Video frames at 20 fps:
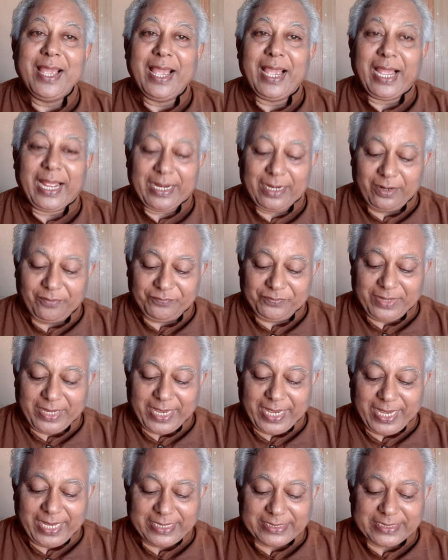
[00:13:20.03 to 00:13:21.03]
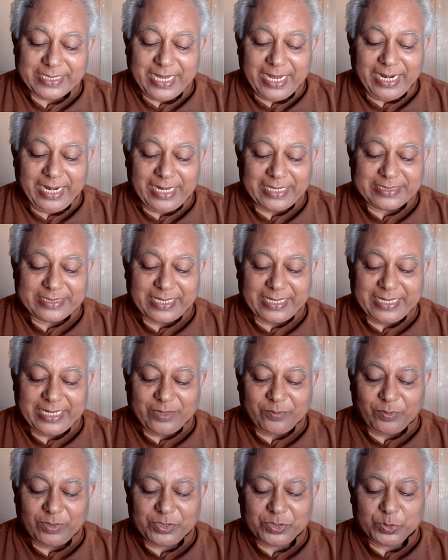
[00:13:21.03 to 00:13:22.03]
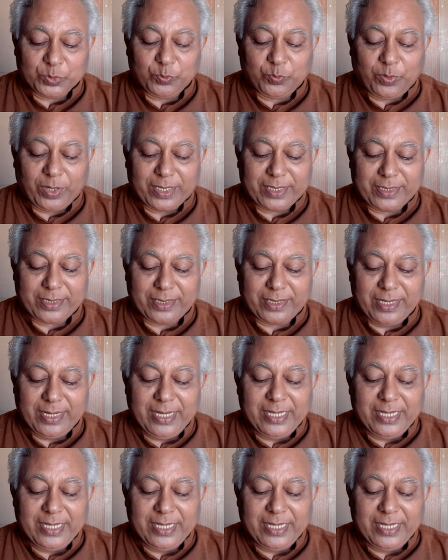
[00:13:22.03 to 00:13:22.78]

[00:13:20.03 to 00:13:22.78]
n of S less than or equal to 1.